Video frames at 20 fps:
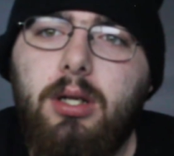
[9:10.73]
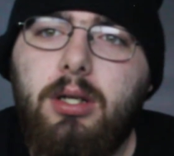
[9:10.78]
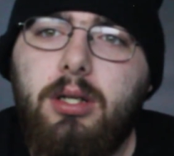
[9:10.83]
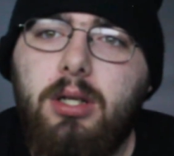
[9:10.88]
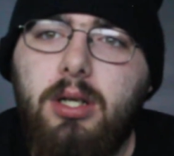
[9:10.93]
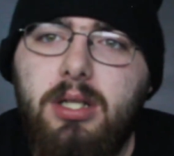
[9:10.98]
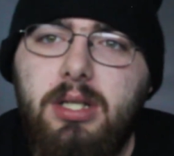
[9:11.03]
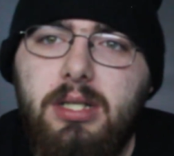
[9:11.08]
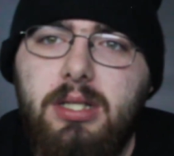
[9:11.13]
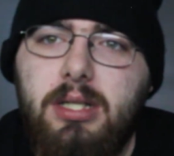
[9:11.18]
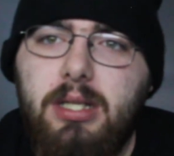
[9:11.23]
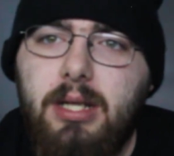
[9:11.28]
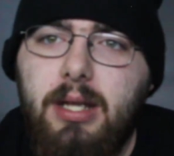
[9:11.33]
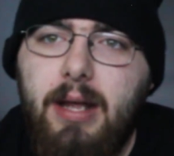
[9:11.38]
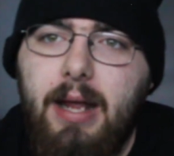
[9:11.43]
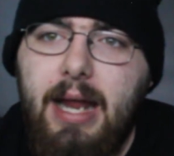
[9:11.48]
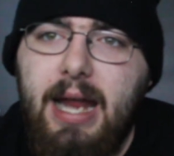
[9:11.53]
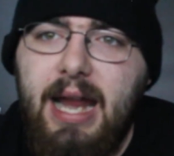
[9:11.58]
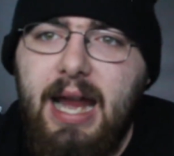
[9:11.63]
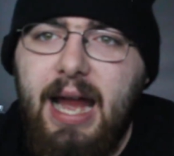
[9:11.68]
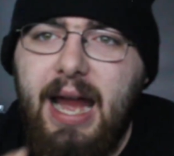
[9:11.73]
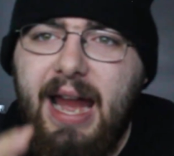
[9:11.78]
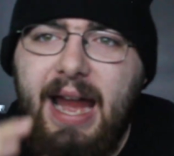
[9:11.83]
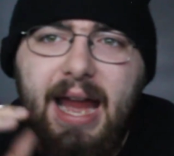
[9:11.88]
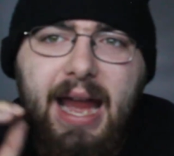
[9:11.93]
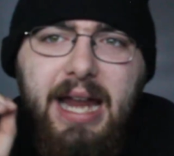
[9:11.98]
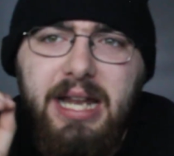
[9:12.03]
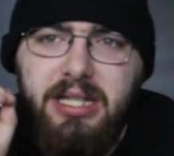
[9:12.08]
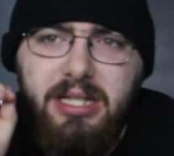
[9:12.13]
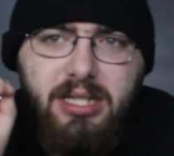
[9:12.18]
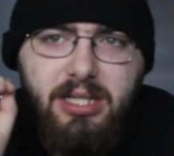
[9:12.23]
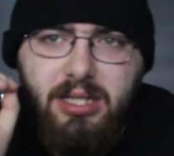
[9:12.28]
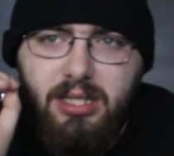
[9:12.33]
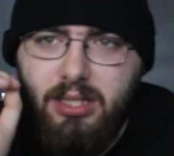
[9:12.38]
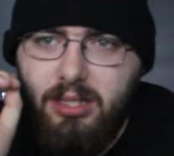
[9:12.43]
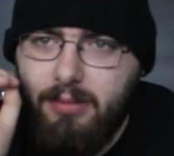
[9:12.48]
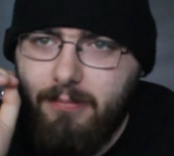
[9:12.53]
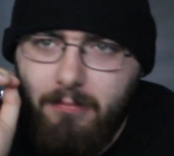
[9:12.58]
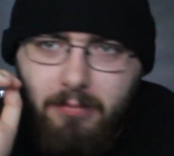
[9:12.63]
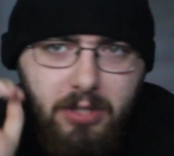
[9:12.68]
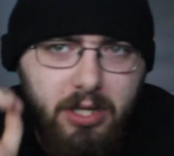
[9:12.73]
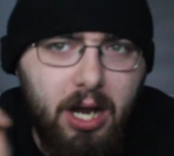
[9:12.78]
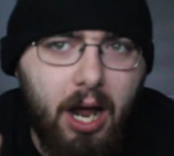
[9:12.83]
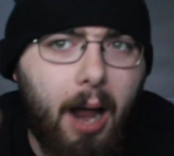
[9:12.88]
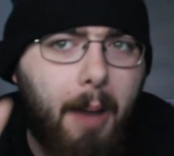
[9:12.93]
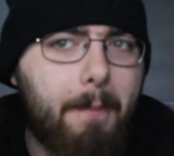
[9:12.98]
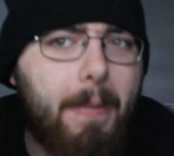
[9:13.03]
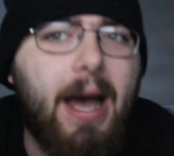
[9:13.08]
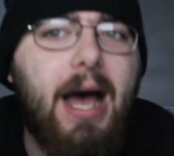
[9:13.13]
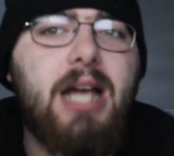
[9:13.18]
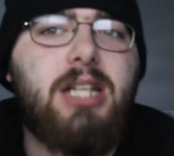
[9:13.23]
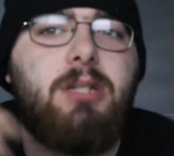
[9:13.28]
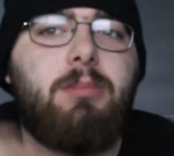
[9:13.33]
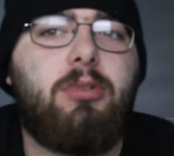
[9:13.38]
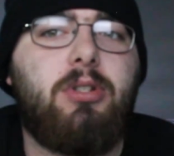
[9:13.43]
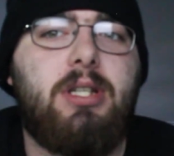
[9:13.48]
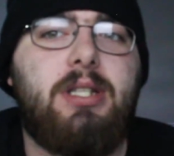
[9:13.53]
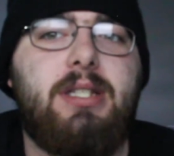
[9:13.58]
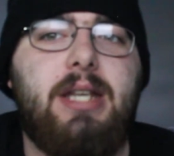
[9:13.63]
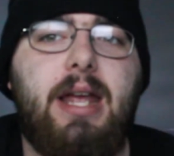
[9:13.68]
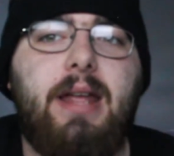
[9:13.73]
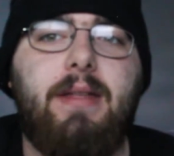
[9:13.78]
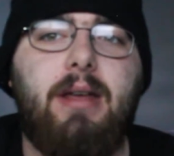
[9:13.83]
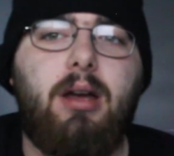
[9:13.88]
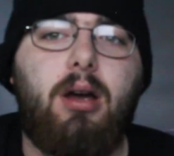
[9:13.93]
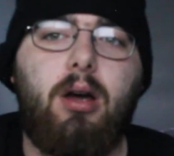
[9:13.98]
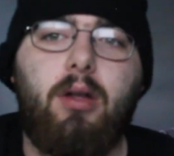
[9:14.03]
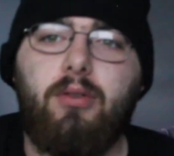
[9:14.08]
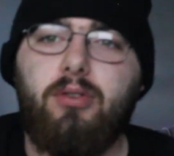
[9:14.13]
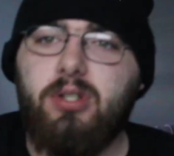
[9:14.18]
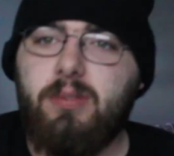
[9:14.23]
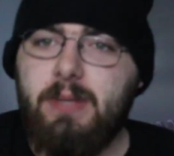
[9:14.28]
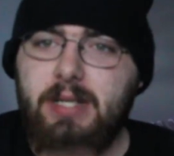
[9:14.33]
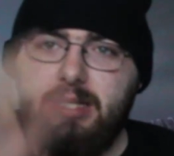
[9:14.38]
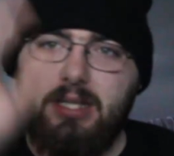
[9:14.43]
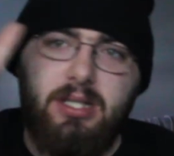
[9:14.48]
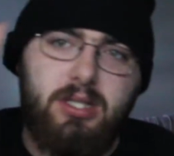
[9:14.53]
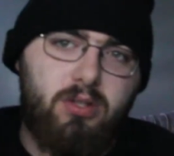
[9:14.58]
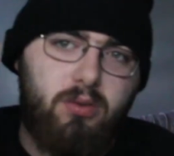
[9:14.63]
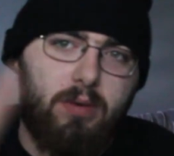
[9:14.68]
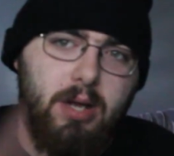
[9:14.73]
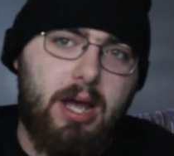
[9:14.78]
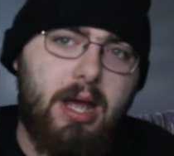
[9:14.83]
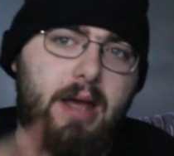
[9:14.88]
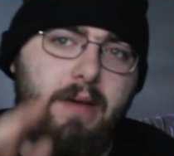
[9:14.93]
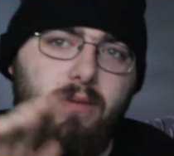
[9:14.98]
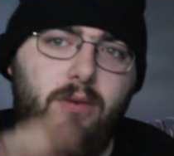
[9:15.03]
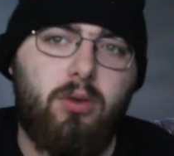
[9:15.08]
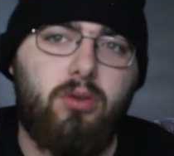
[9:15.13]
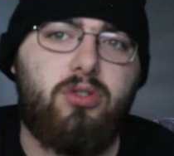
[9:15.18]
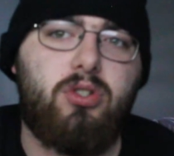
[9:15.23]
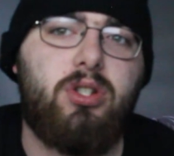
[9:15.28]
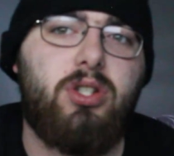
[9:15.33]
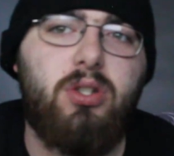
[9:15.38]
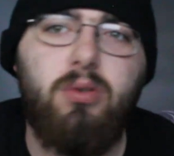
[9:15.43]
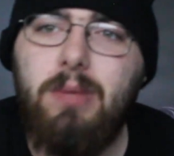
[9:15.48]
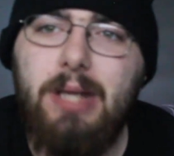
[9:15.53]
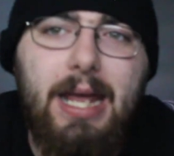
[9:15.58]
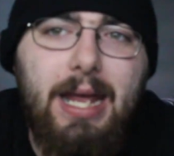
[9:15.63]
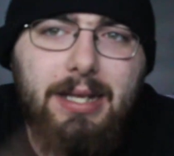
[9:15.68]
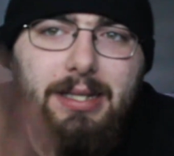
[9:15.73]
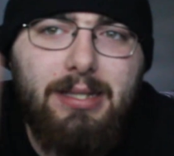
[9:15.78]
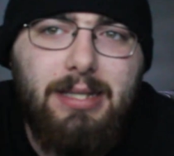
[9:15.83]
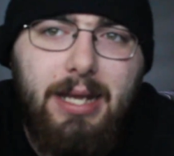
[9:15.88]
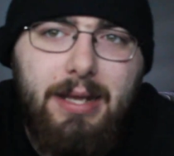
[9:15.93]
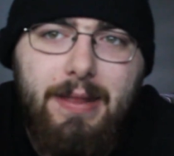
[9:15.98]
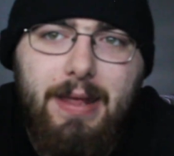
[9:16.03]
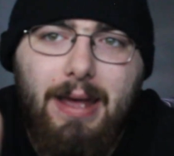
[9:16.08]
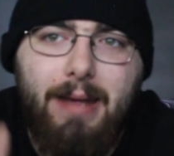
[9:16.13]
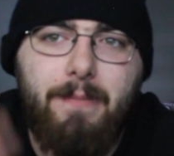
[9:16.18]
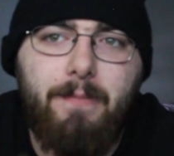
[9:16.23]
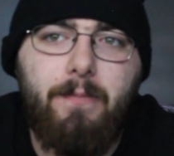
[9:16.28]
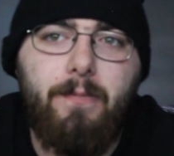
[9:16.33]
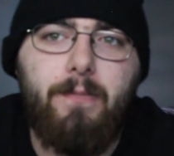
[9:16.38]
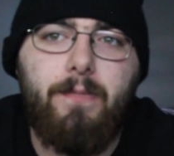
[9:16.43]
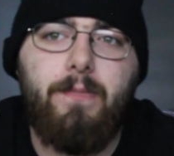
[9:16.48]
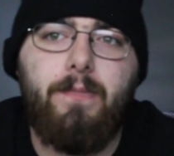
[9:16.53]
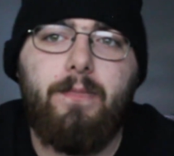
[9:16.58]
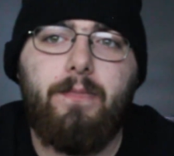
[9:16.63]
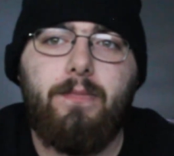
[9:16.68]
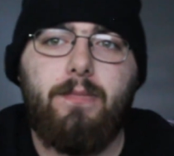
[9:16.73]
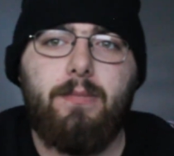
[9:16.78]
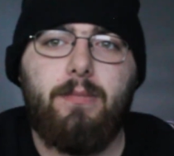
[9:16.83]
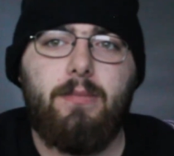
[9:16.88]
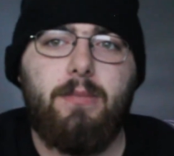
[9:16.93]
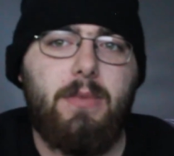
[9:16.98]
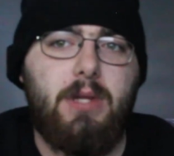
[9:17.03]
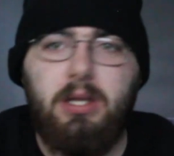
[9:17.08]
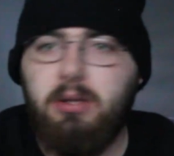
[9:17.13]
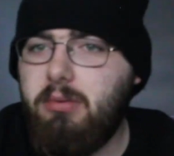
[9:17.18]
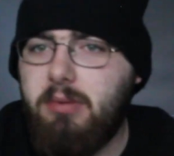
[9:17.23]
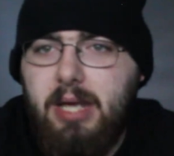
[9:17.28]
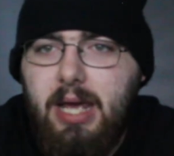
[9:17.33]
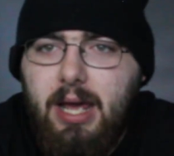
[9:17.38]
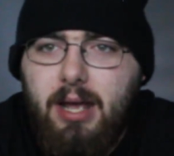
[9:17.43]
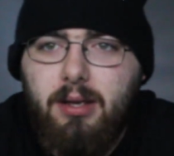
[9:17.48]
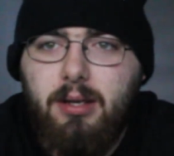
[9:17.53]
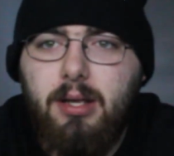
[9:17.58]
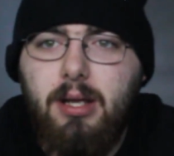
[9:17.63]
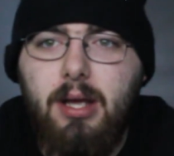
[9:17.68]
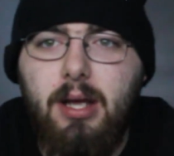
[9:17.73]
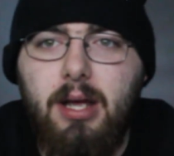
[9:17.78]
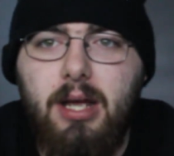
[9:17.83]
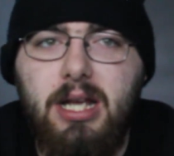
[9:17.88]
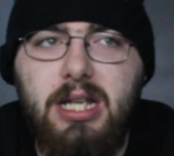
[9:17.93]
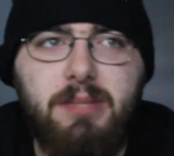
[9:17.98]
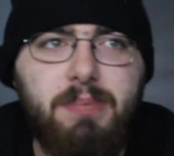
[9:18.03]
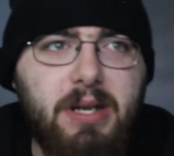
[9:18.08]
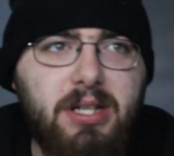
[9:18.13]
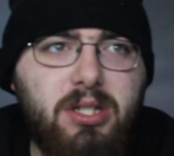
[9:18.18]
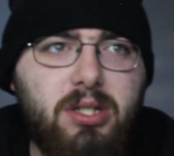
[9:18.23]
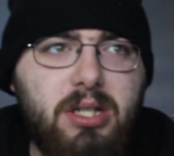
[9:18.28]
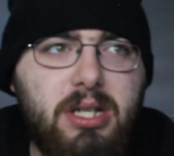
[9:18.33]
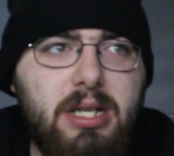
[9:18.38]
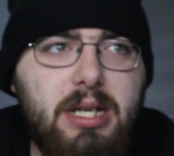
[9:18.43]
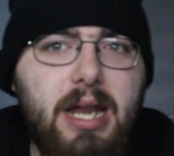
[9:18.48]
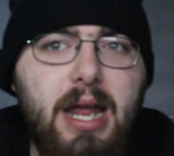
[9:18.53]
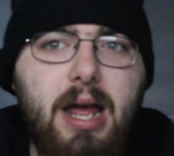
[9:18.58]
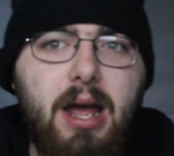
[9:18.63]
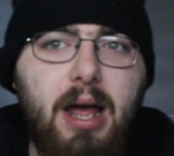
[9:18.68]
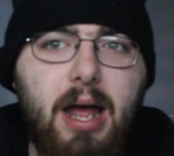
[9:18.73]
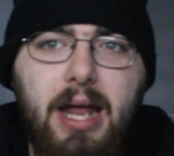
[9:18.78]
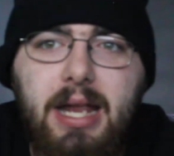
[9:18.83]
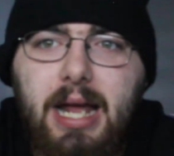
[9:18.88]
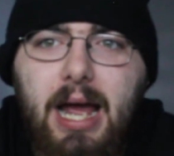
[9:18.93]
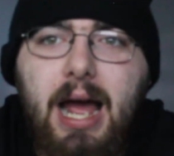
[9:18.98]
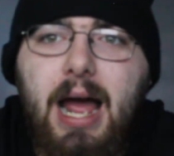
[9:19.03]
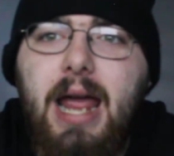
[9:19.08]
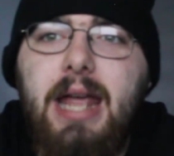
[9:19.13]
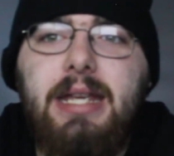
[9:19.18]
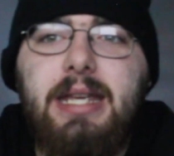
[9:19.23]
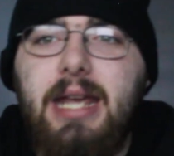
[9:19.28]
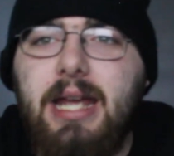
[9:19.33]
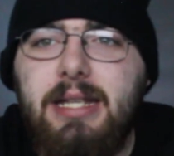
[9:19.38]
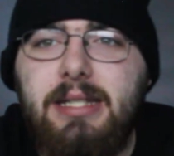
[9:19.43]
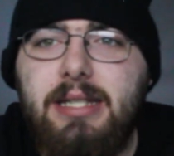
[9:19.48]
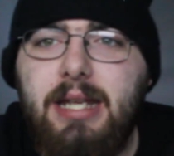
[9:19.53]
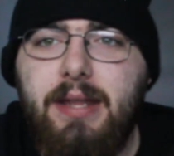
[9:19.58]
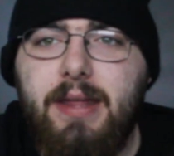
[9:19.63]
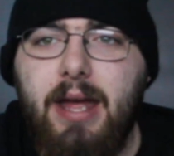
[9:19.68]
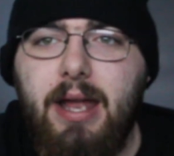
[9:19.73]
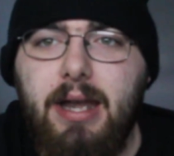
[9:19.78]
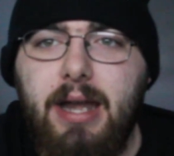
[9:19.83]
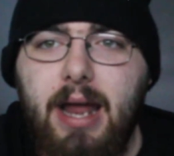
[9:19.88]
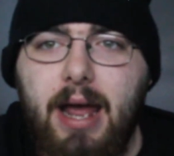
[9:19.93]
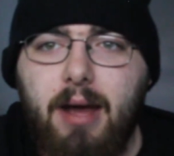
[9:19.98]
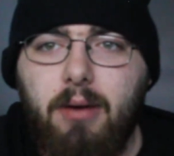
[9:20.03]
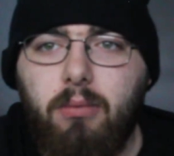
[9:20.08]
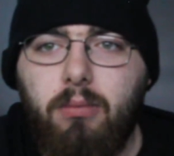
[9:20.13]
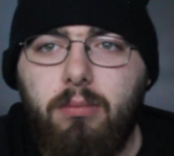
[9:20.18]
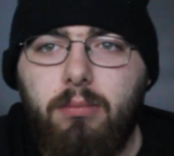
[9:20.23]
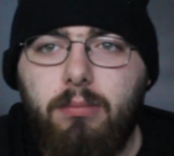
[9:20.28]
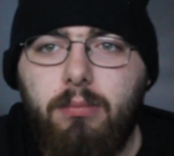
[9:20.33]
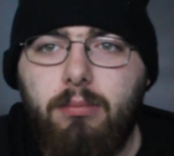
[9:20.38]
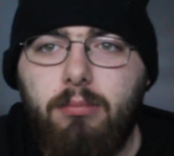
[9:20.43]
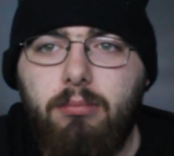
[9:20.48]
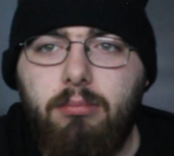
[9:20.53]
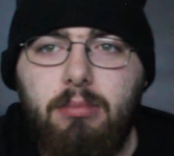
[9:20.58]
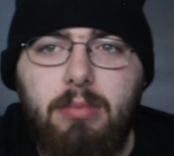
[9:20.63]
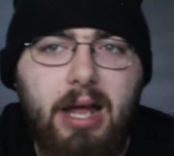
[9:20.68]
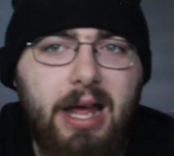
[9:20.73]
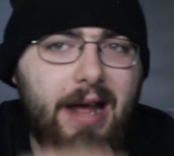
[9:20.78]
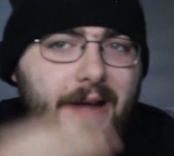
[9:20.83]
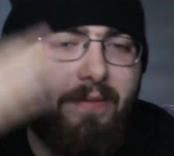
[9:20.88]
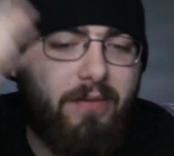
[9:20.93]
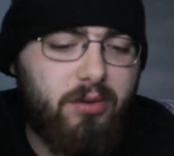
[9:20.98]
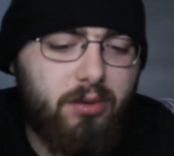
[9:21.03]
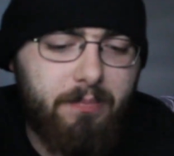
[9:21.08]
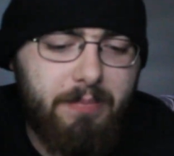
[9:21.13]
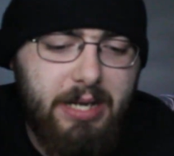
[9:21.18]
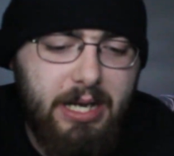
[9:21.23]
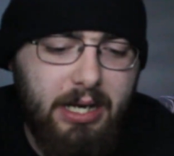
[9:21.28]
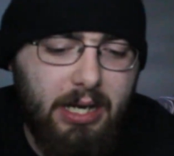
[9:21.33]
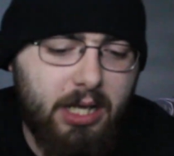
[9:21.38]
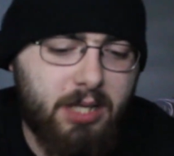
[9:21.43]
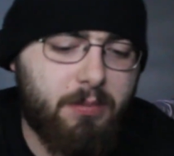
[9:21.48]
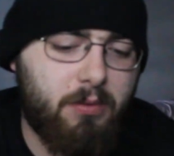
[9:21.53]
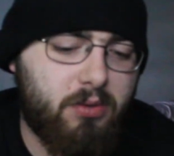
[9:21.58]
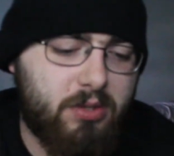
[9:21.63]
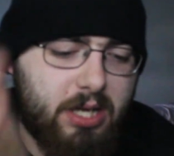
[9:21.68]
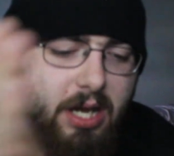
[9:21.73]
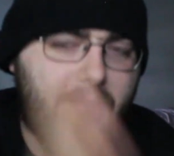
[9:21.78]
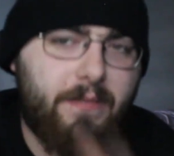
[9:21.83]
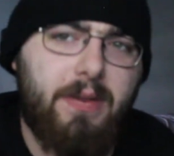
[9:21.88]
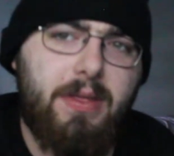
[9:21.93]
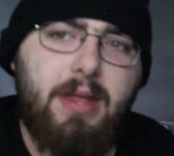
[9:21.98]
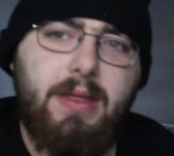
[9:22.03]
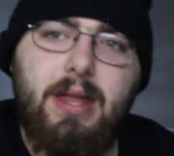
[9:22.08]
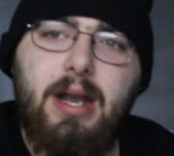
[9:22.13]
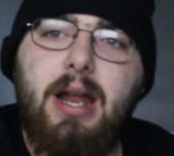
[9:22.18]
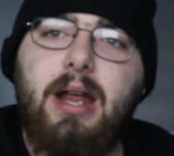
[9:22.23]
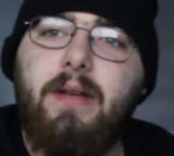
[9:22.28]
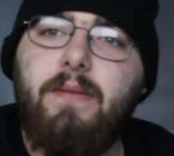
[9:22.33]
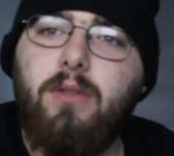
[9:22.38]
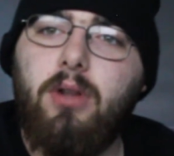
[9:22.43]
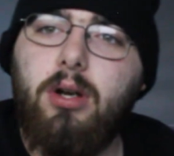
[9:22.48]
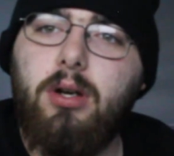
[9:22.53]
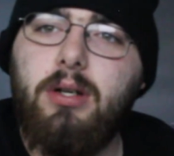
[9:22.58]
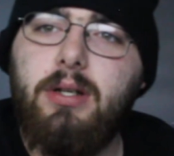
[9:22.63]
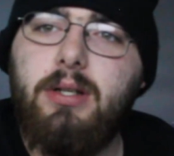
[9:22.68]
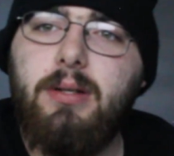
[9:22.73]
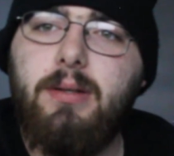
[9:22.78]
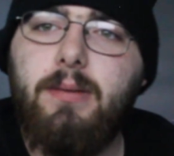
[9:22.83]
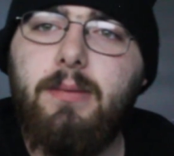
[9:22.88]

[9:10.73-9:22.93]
Because it's not possible to say that other species do not have culture. You can't say that. You can't. Especially now, I can't say that now, after being exposed to everything that I have learned.